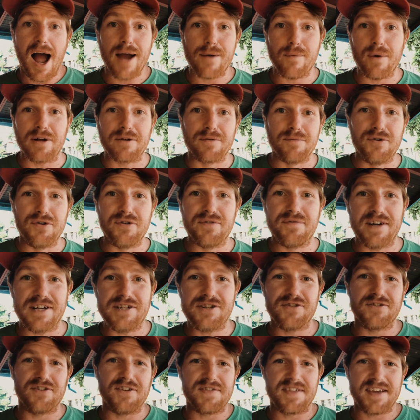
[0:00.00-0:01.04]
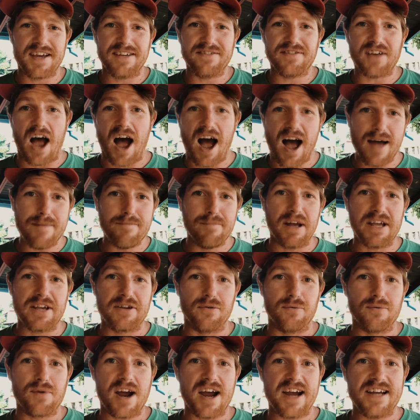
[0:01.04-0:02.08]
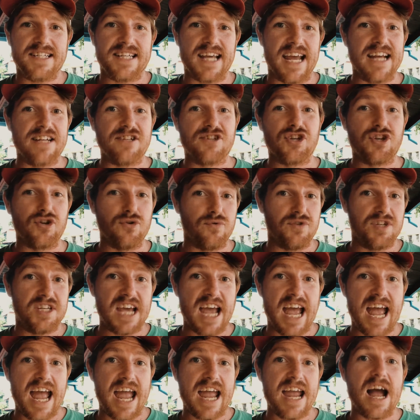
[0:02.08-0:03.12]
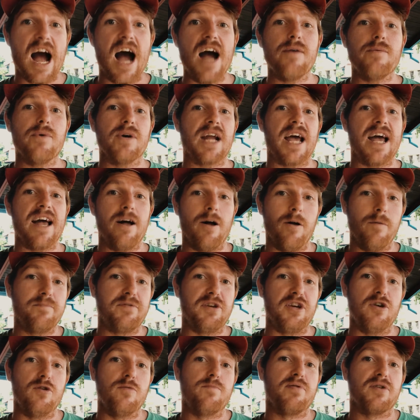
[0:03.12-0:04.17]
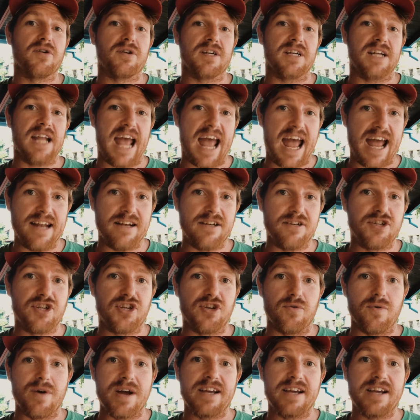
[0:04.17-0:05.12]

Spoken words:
Hi, welcome to Adventures and Things. I'm Michael Wright, and today I want to help you put an end to